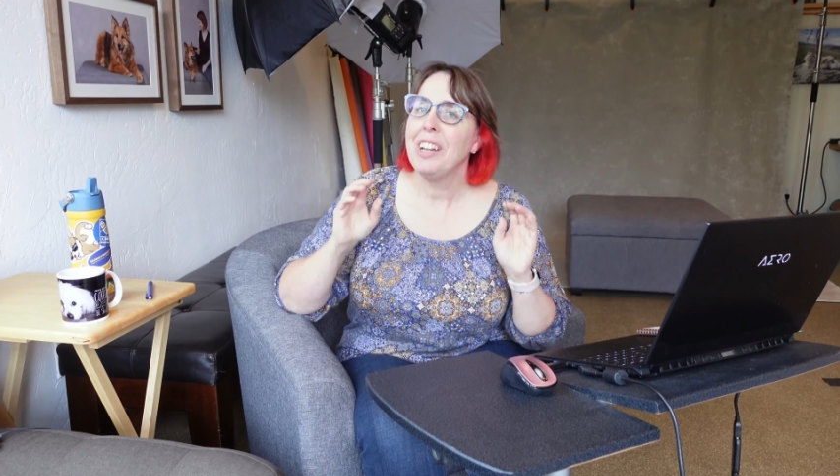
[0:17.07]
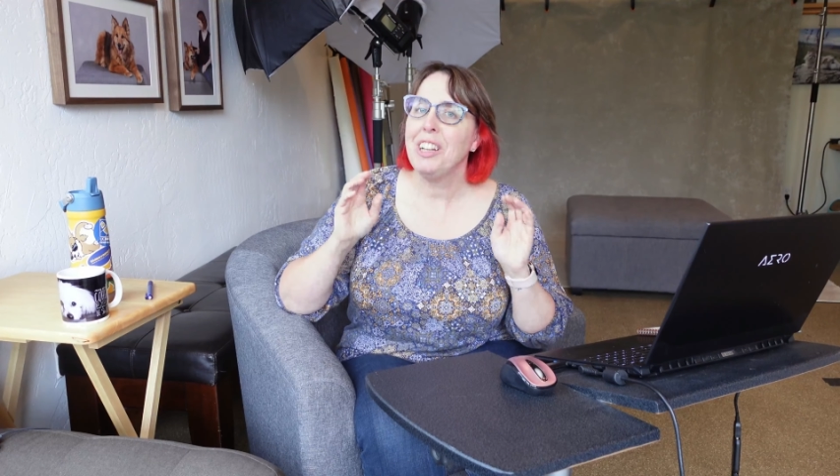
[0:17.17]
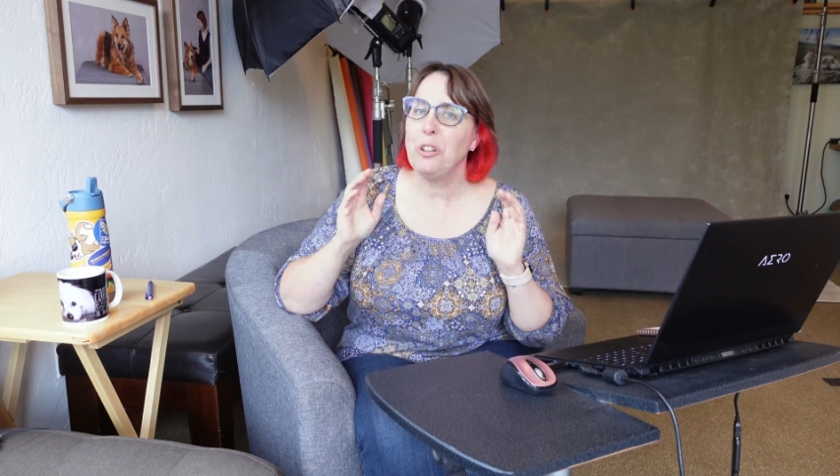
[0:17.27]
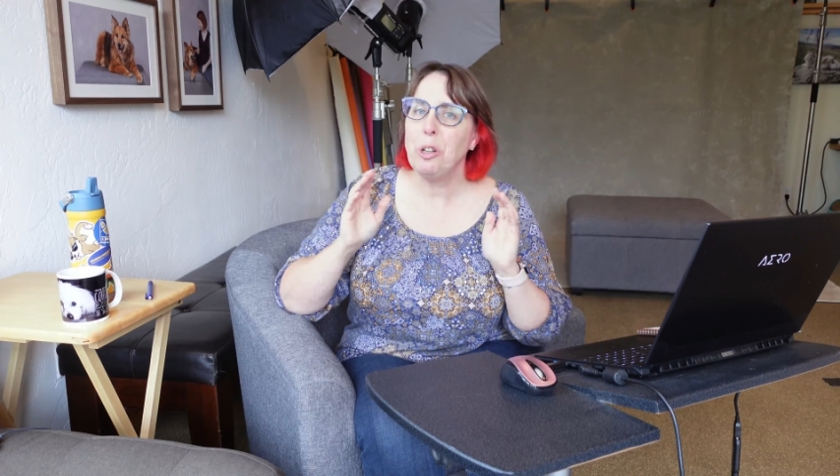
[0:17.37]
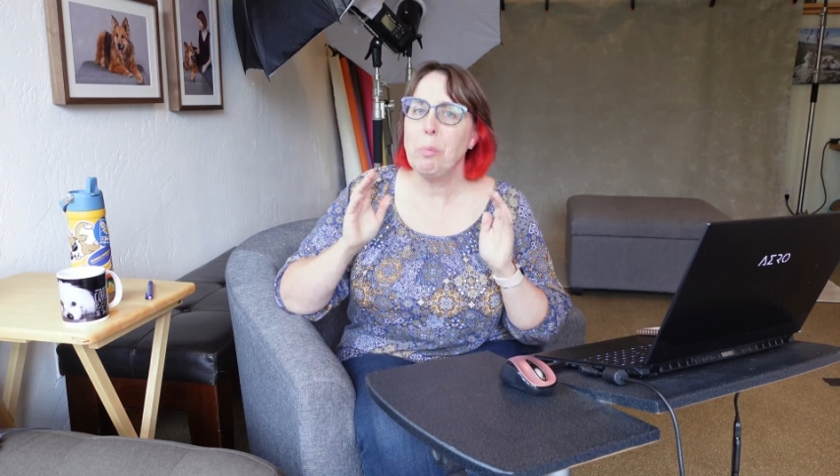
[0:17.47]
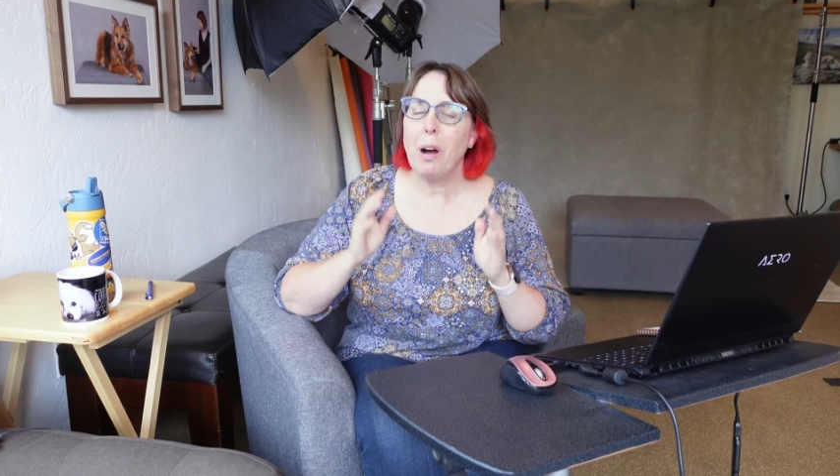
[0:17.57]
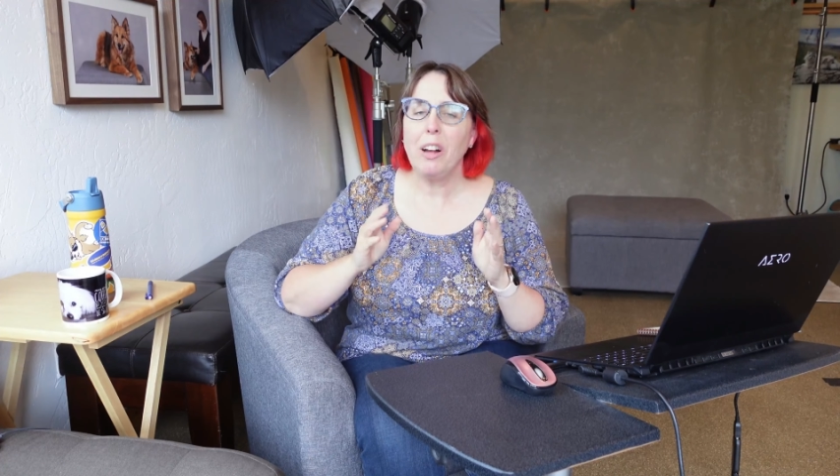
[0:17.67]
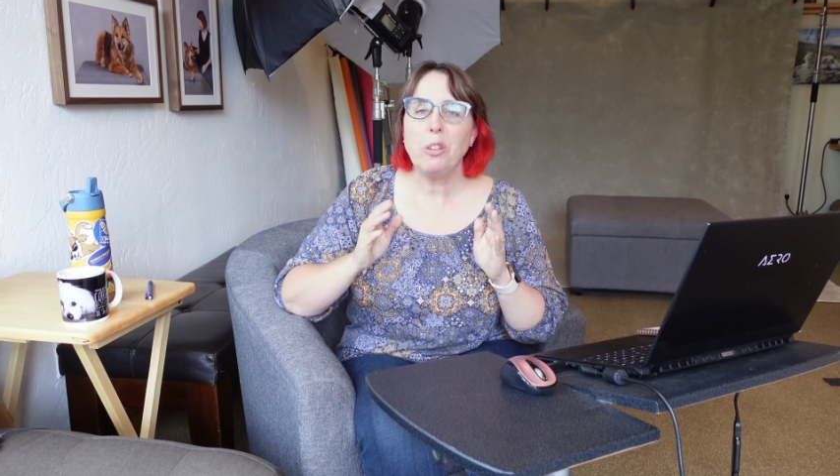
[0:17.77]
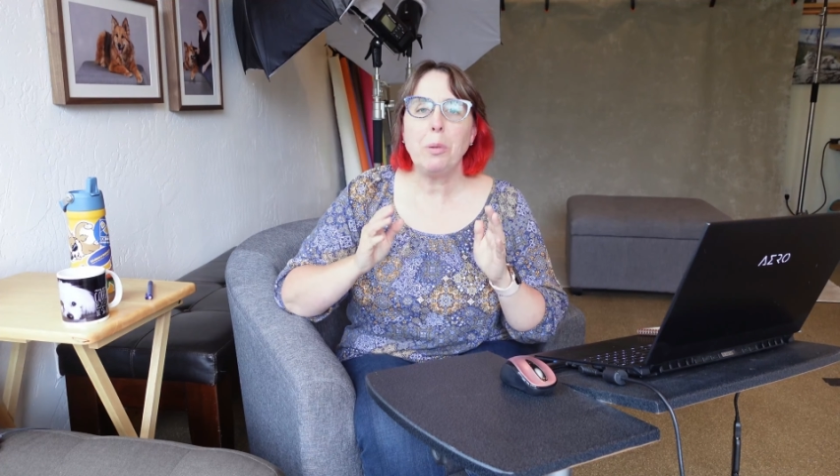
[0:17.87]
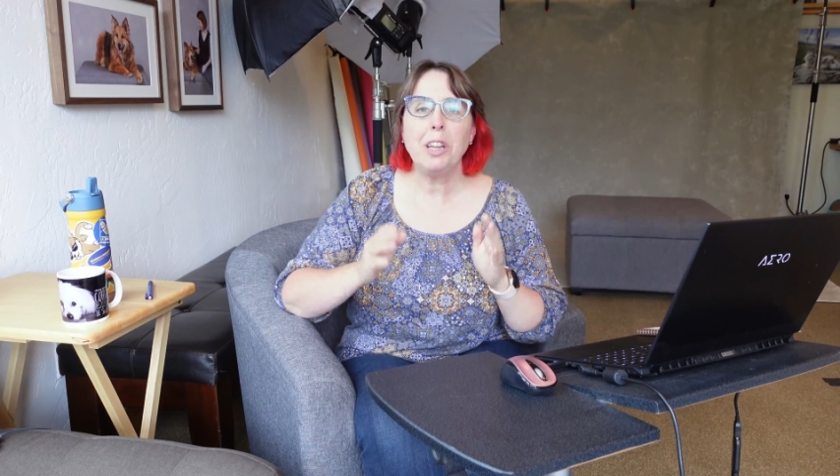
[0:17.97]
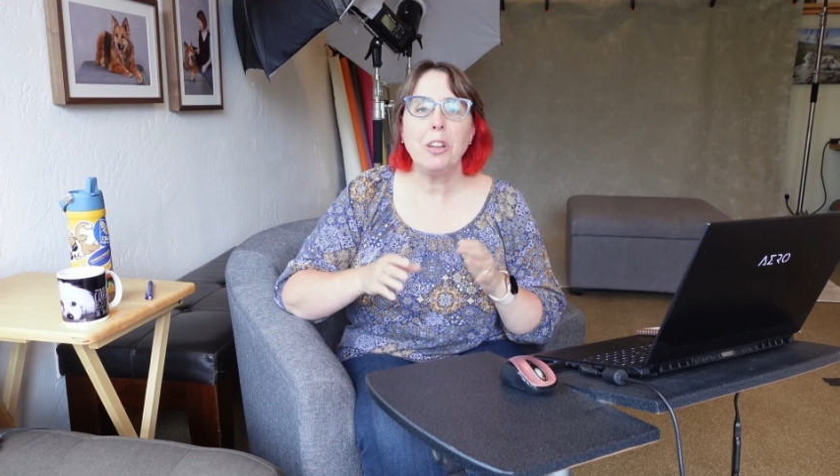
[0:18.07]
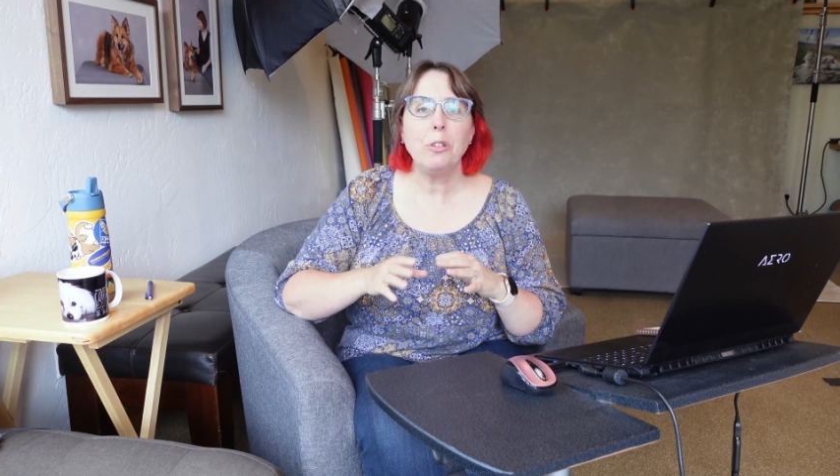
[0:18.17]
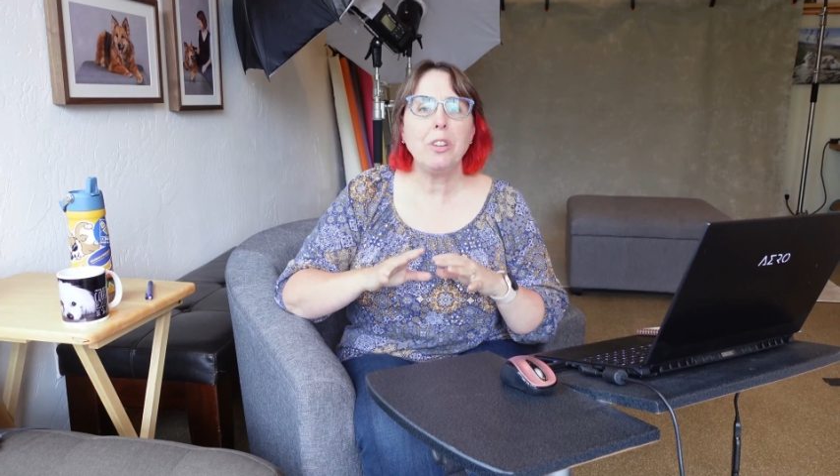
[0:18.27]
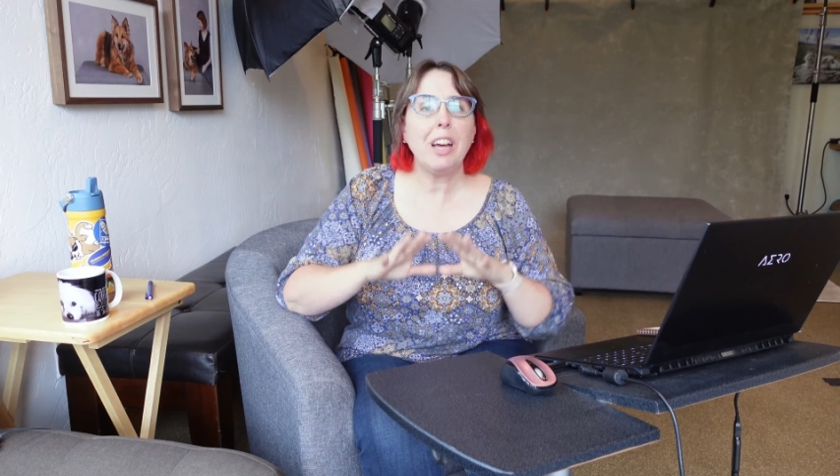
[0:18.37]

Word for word: that you could possibly use